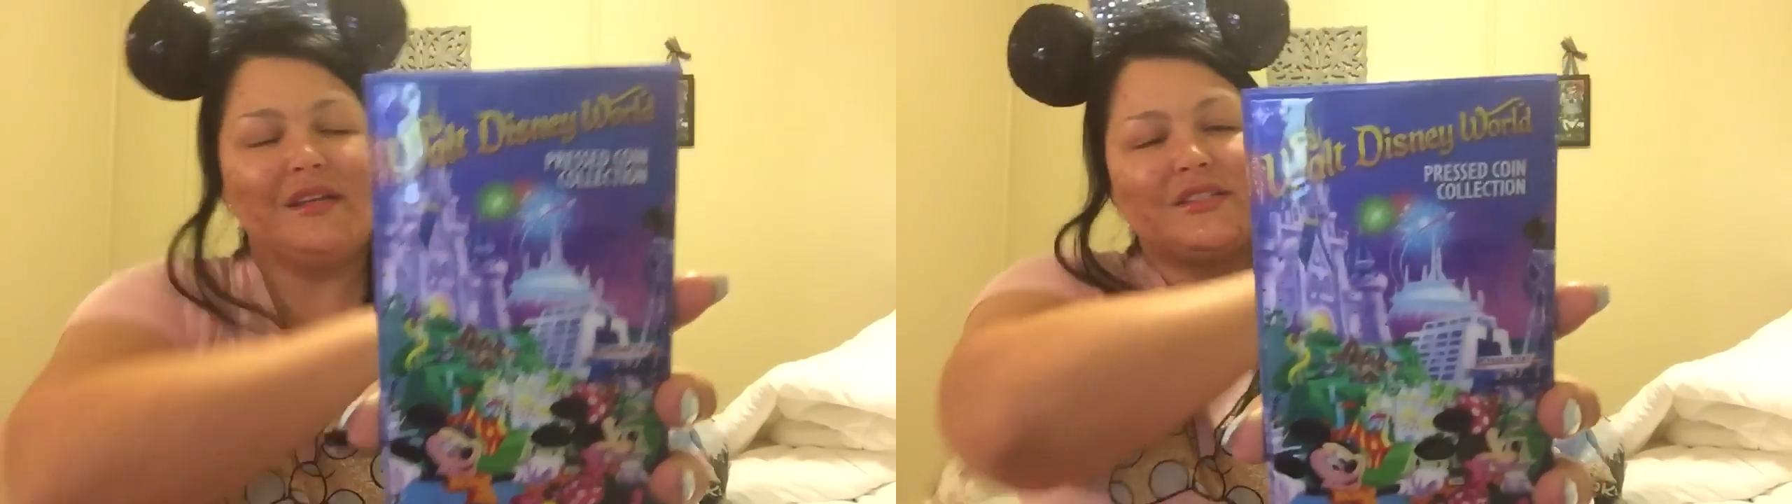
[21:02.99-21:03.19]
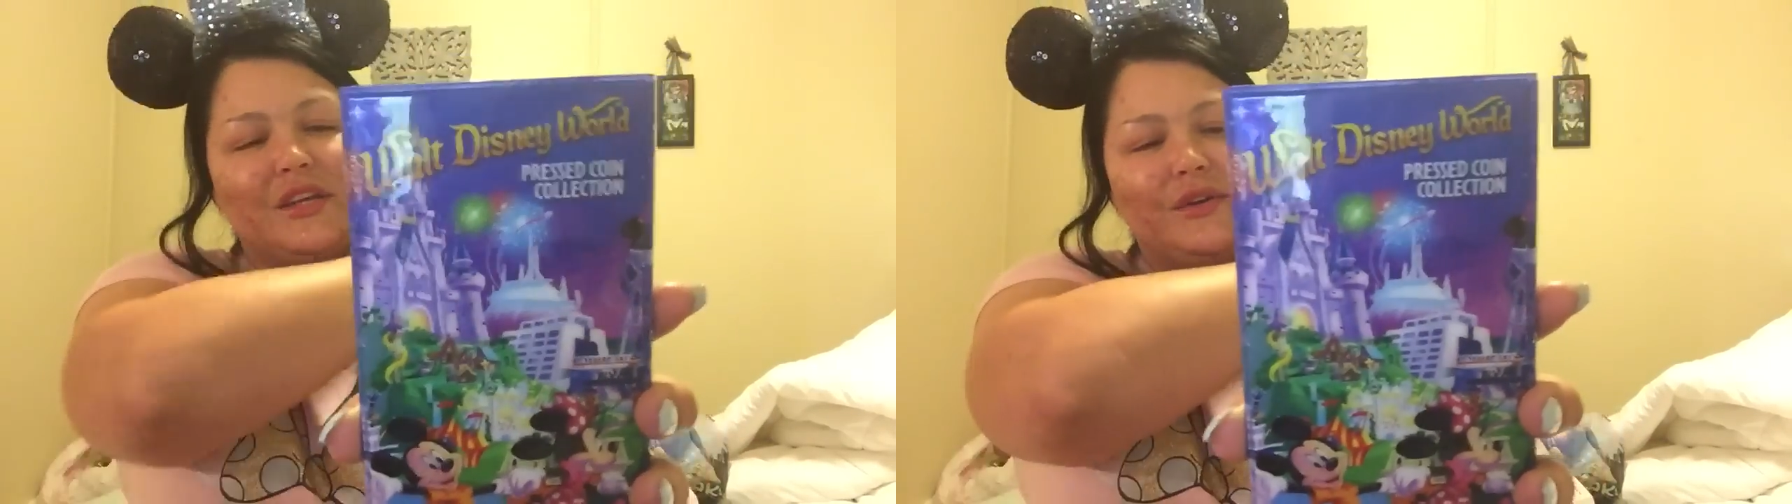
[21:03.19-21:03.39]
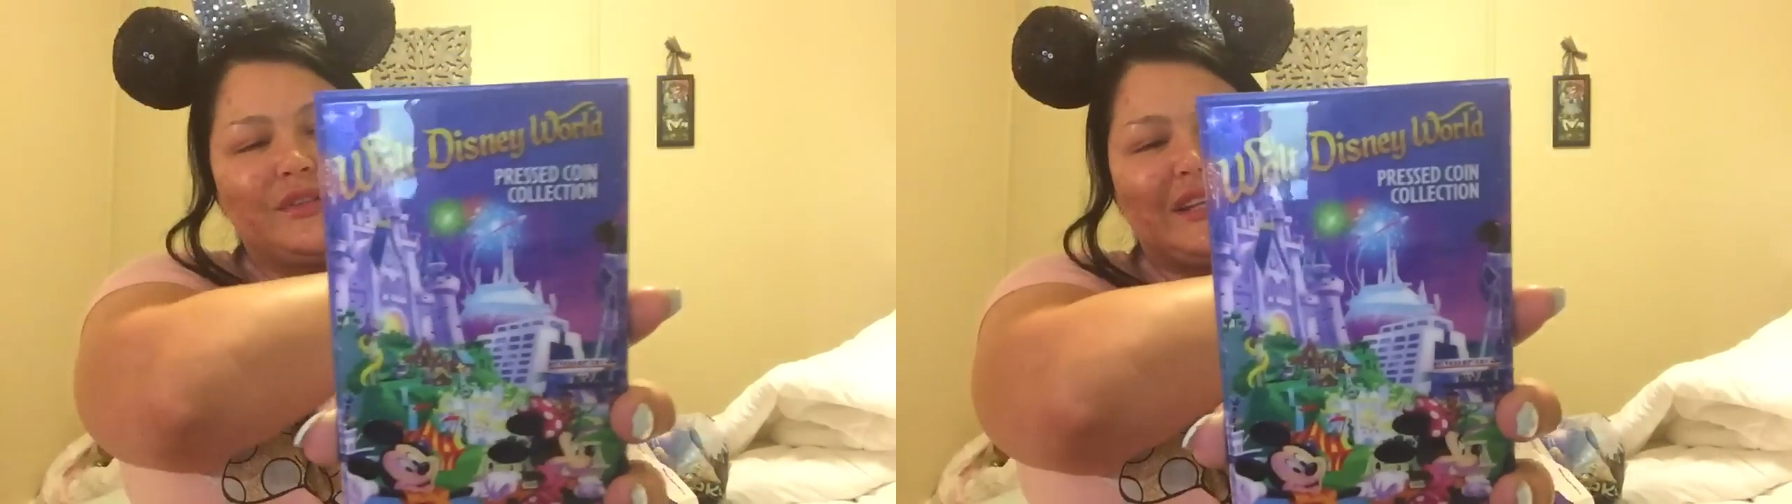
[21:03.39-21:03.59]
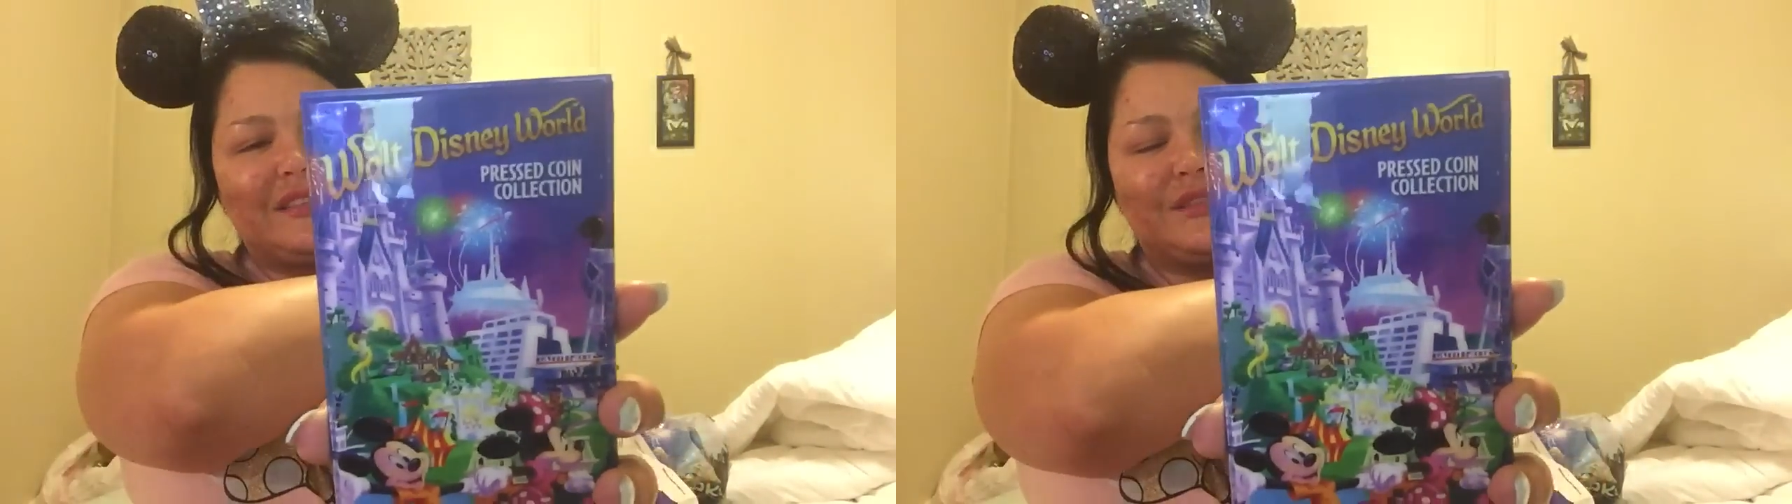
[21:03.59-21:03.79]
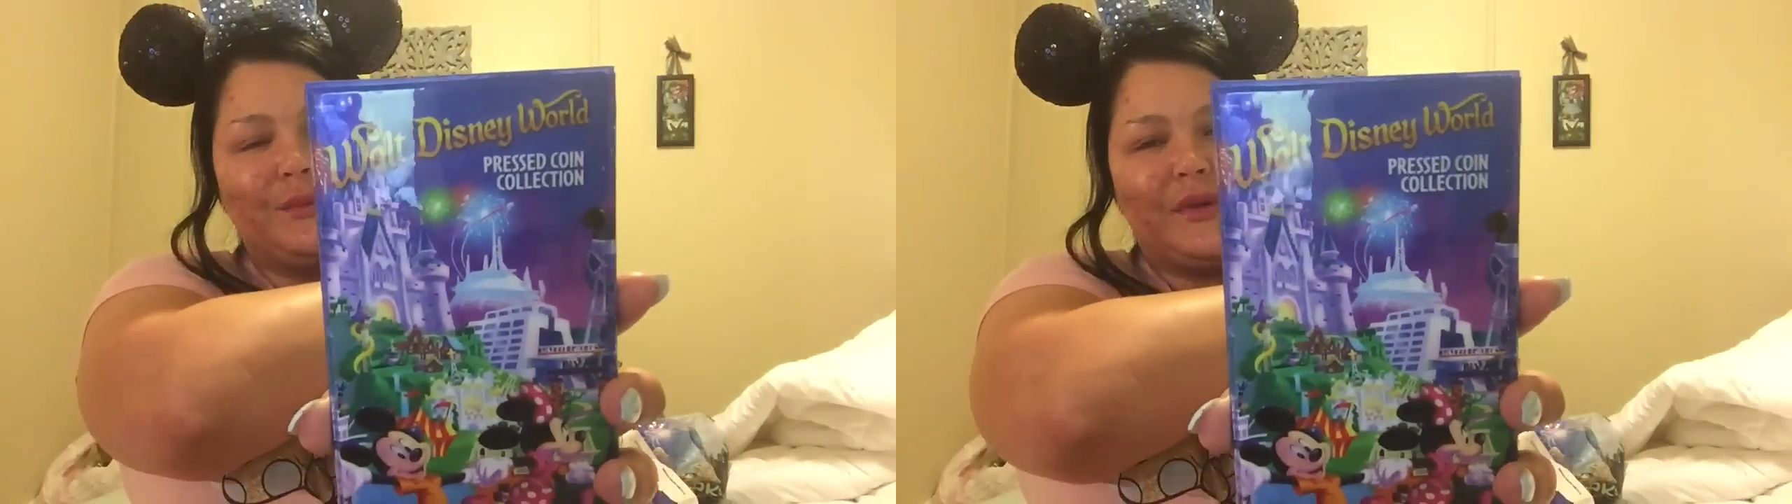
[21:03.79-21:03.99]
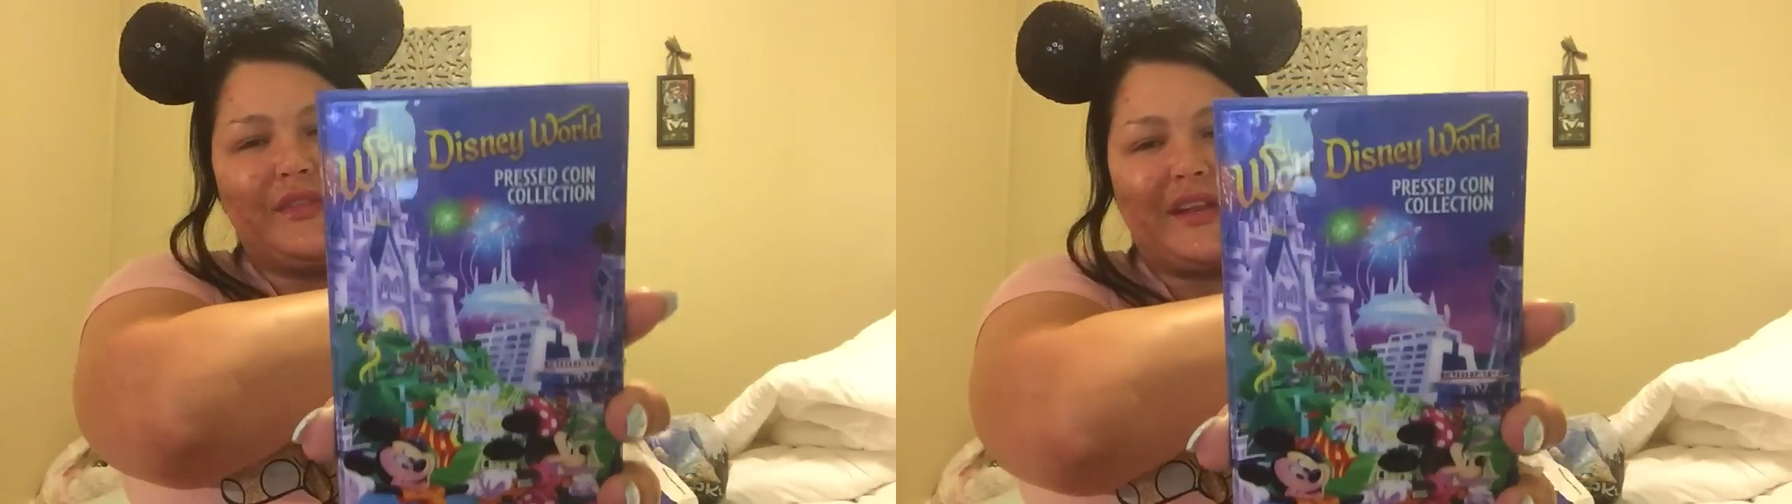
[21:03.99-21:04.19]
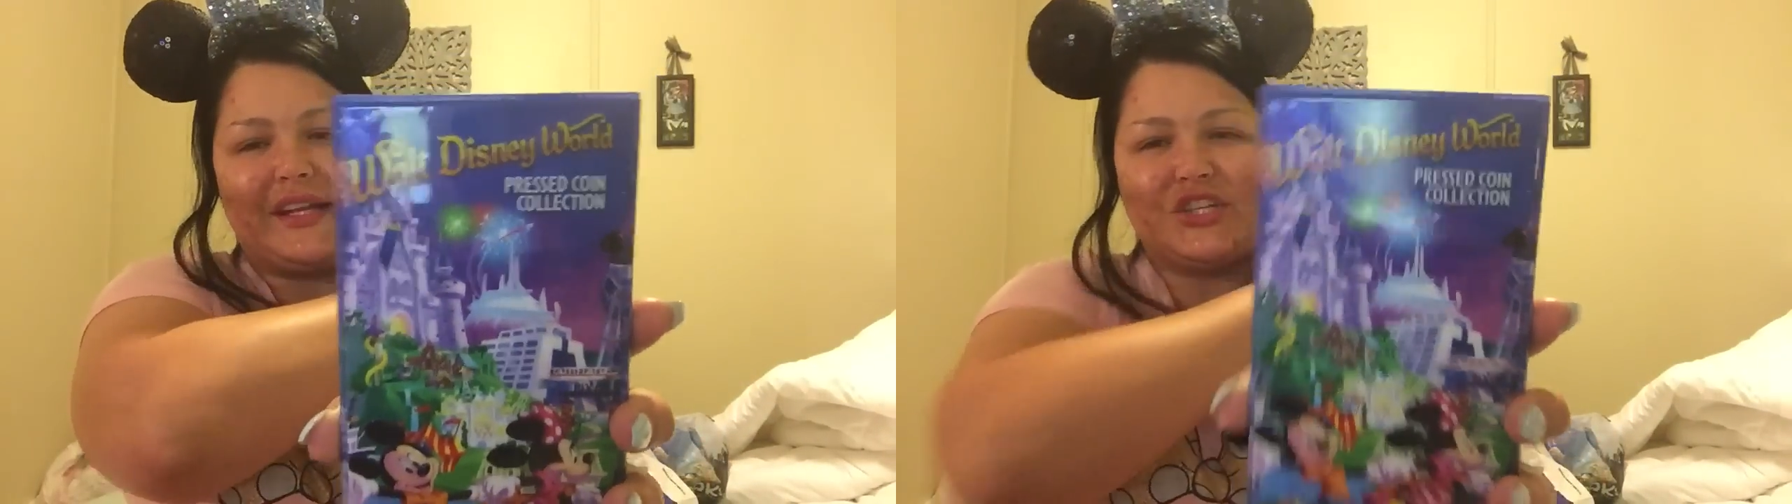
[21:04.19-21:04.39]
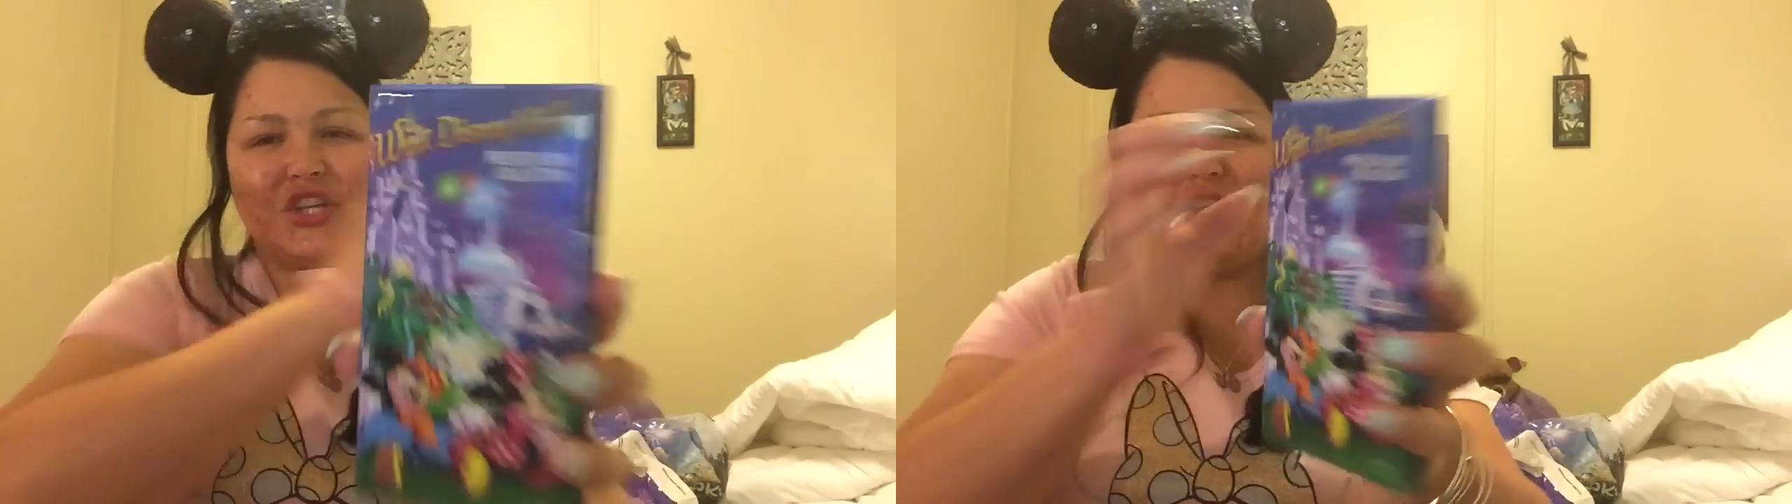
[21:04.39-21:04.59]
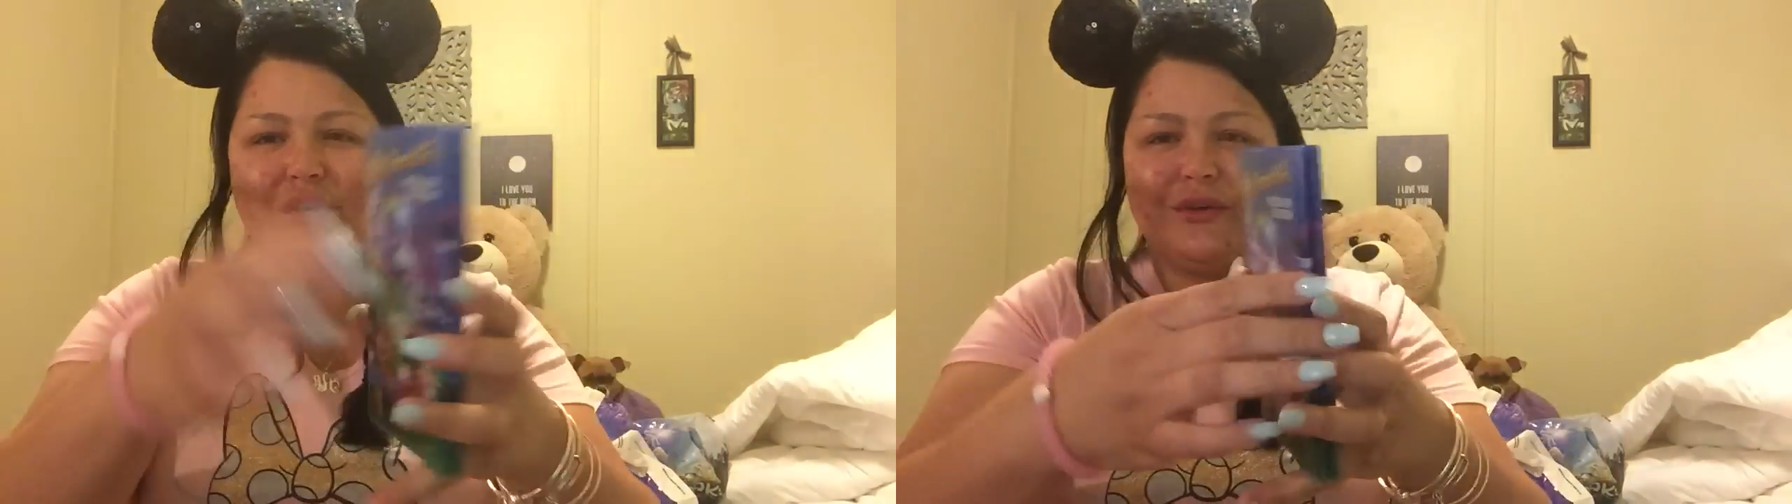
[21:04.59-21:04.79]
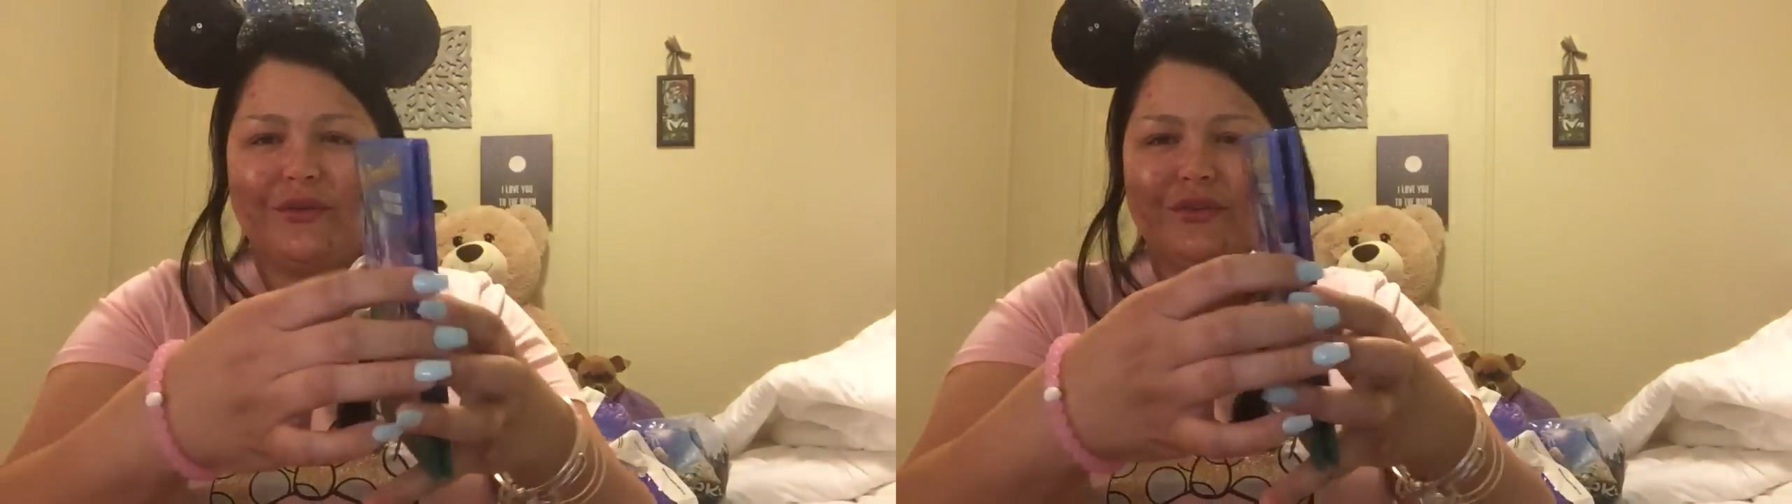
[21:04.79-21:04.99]
So that's the one that I
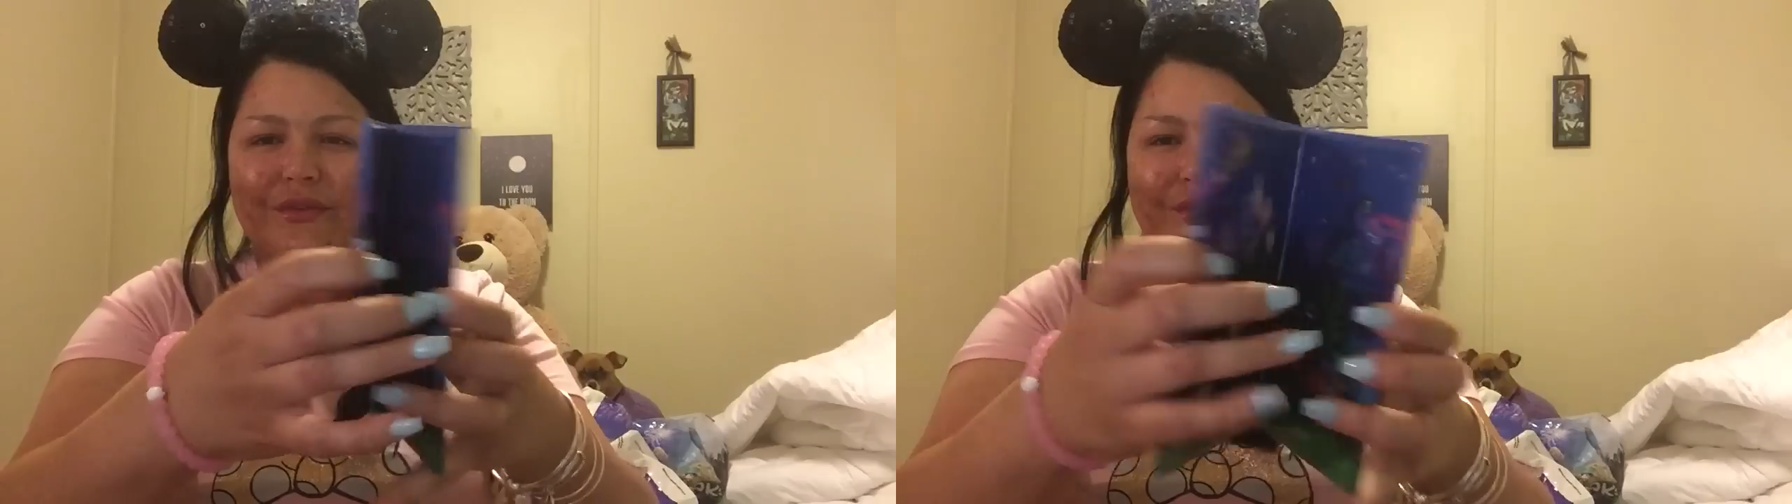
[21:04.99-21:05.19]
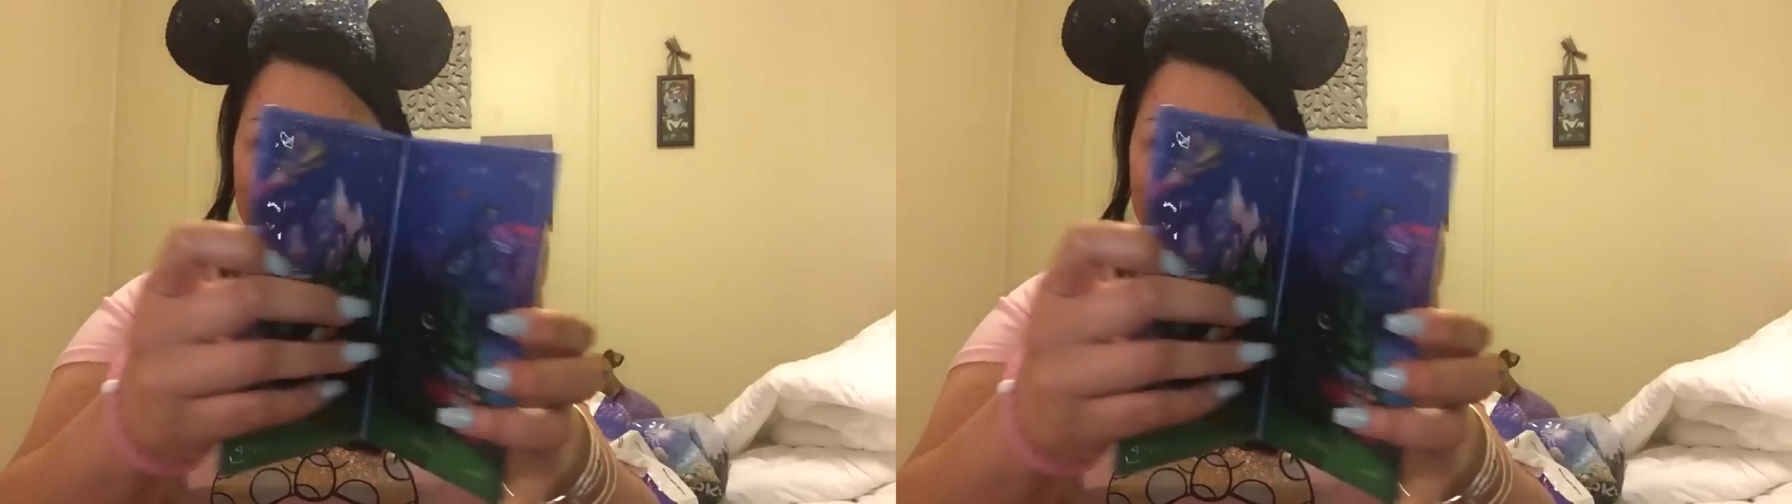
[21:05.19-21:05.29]
chose.